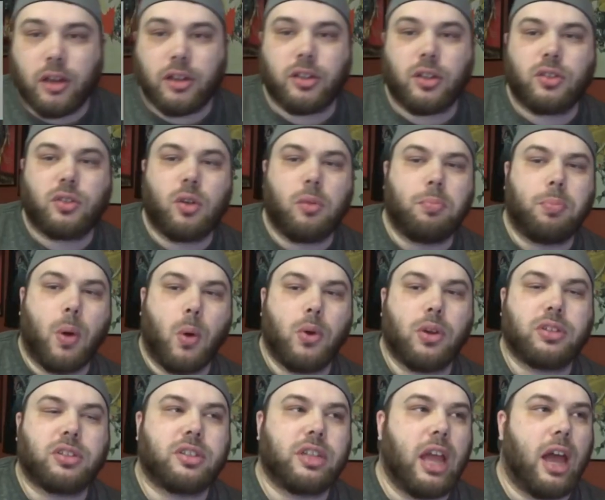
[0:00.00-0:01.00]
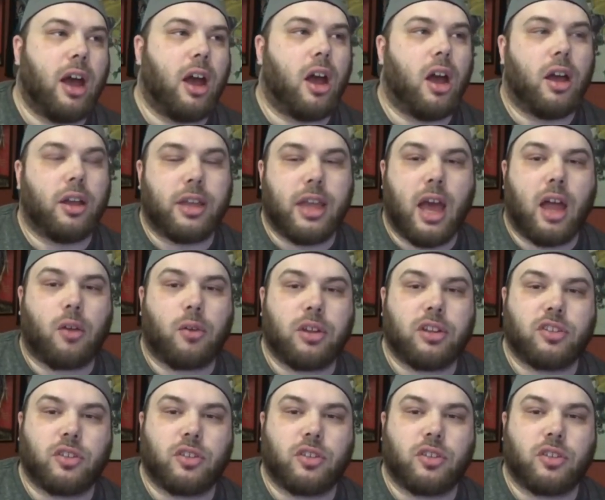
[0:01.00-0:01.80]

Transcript: There's also a bonus gallery,